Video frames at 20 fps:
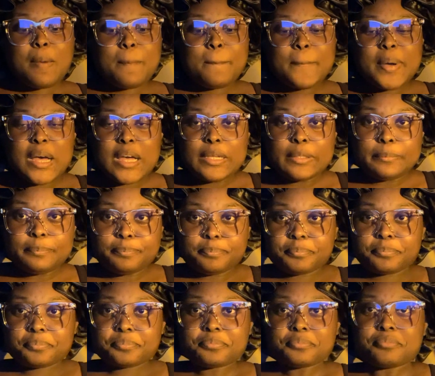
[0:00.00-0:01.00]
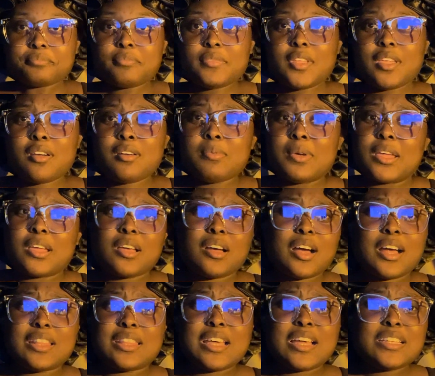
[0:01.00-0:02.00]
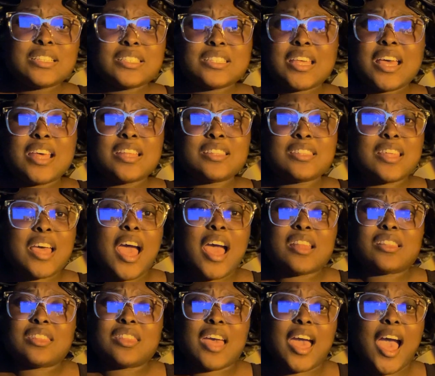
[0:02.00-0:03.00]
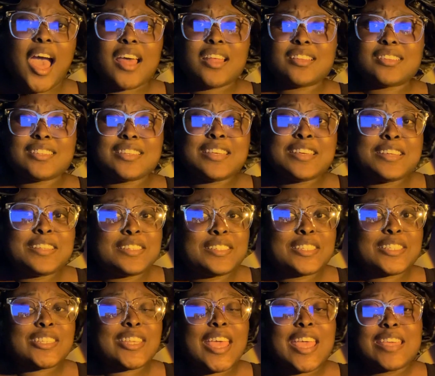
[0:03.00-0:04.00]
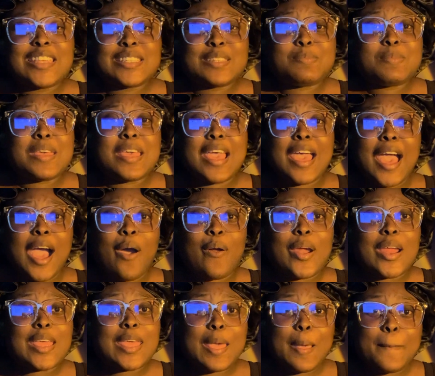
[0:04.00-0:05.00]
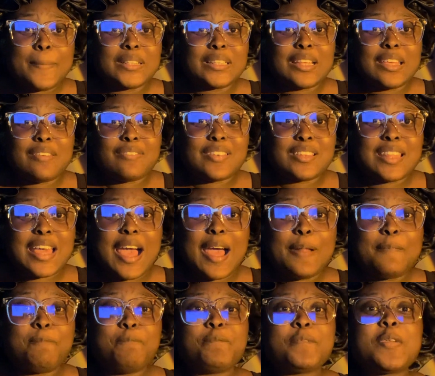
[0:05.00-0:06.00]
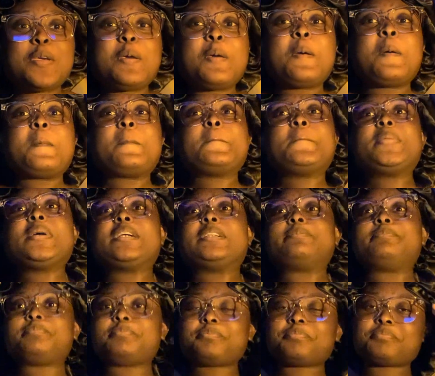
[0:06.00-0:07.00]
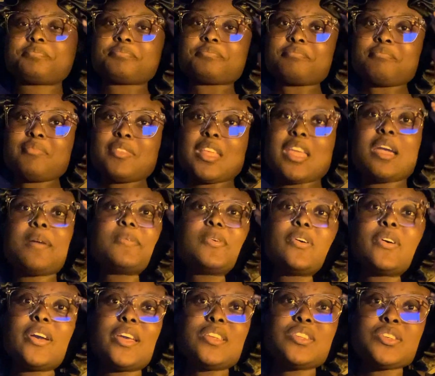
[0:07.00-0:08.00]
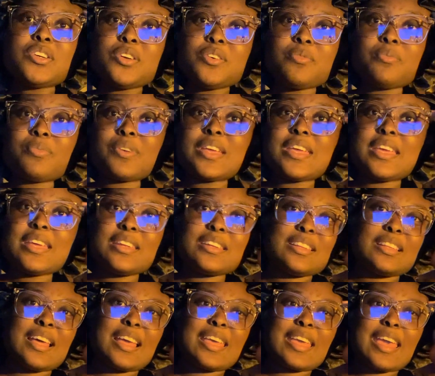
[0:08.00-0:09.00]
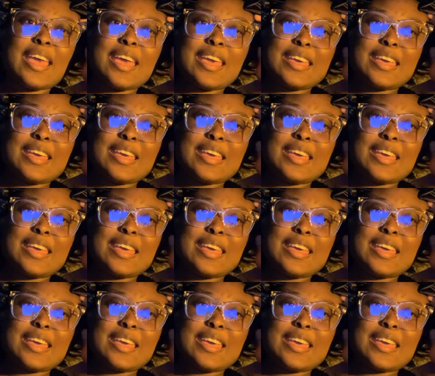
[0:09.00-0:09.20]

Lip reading: But, oh my god, that takes me out. I can't believe it, that. But, I'm going to read, like,